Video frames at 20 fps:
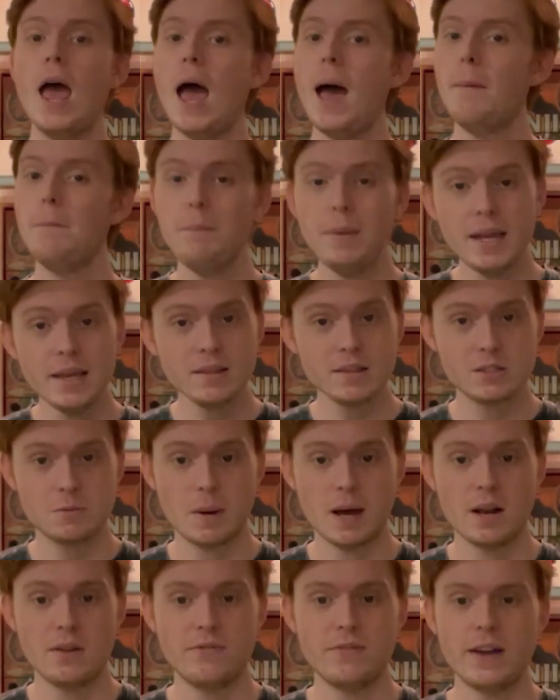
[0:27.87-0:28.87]
and being the
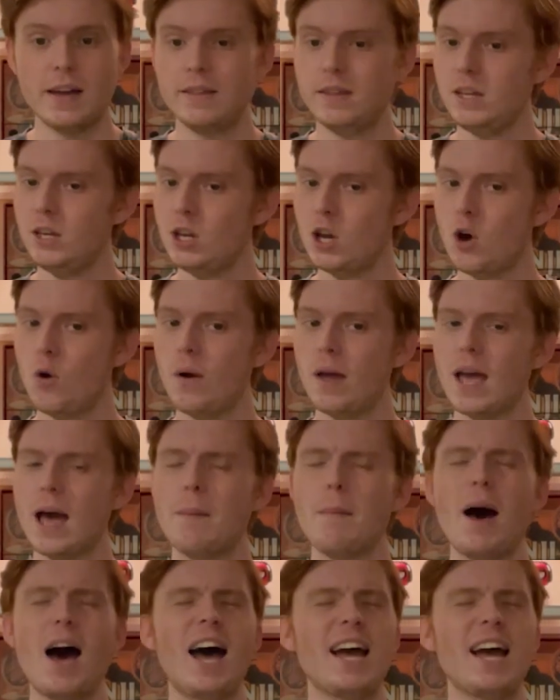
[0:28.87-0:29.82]
Spider fan that you know I am,